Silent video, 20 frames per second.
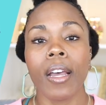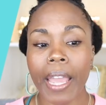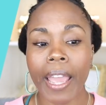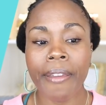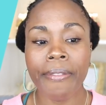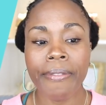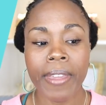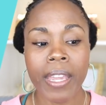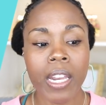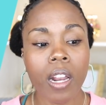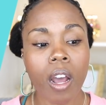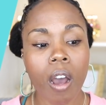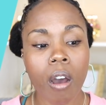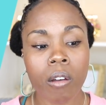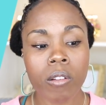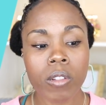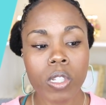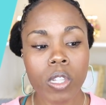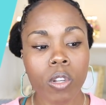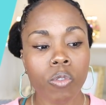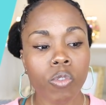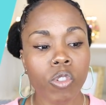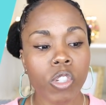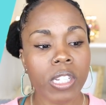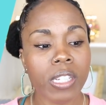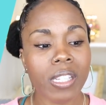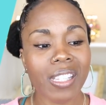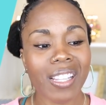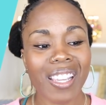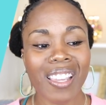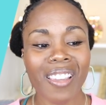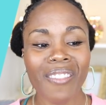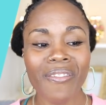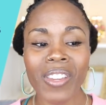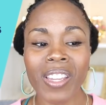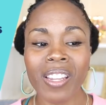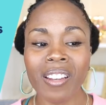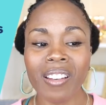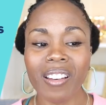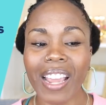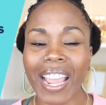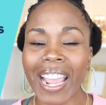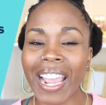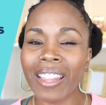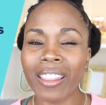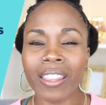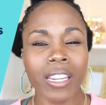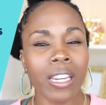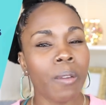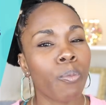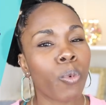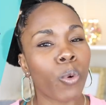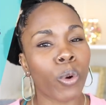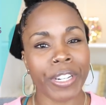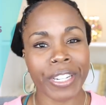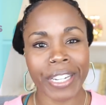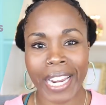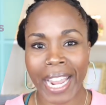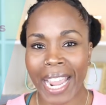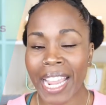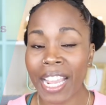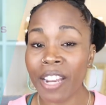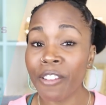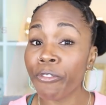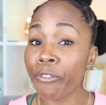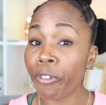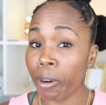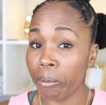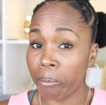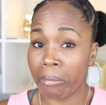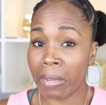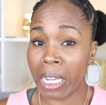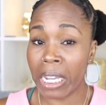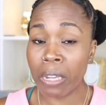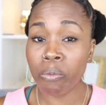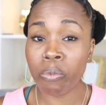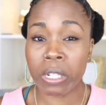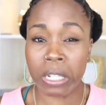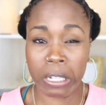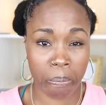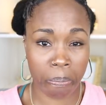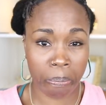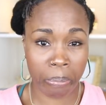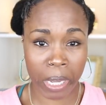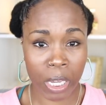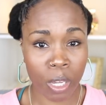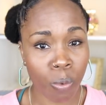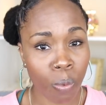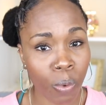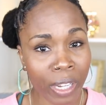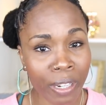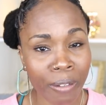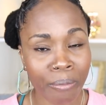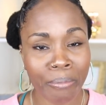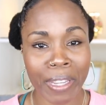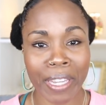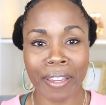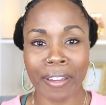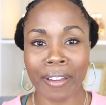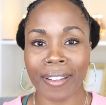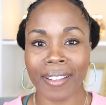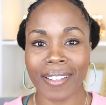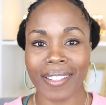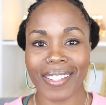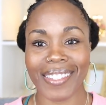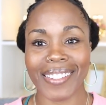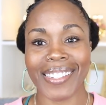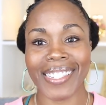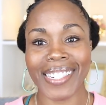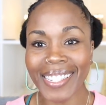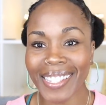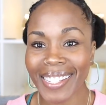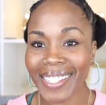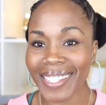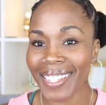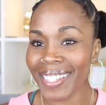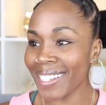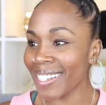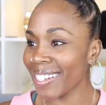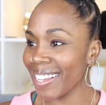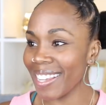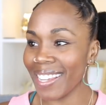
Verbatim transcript: And then also just even Anthony Bourdain for me was a big one because Justin,